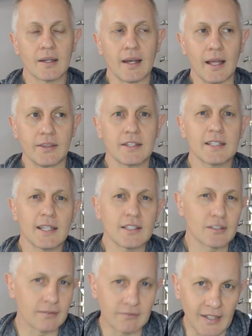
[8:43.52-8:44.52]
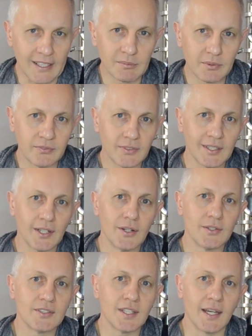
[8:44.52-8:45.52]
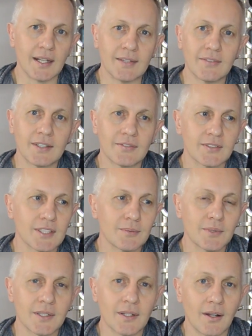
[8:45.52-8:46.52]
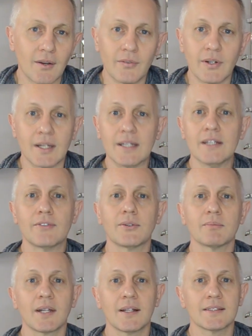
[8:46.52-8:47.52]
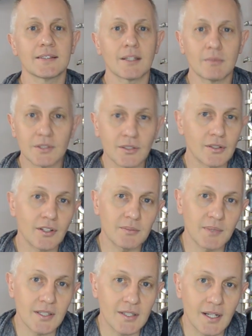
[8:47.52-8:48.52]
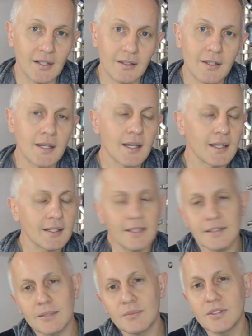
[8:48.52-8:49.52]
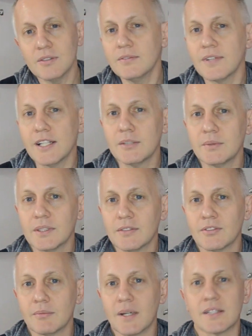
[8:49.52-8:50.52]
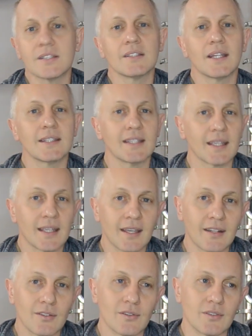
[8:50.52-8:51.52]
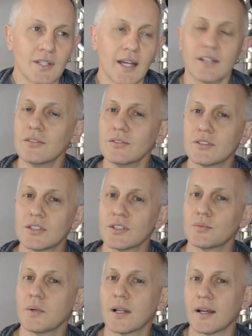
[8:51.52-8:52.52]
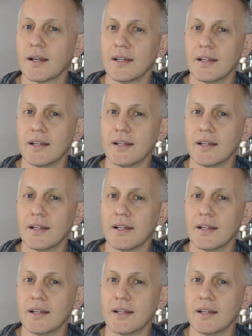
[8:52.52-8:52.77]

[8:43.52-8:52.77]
I think there's some valuable videos, and even if someone over a year from now stumbles across my channel, there's some still valuable information that they can use. I didn't just want to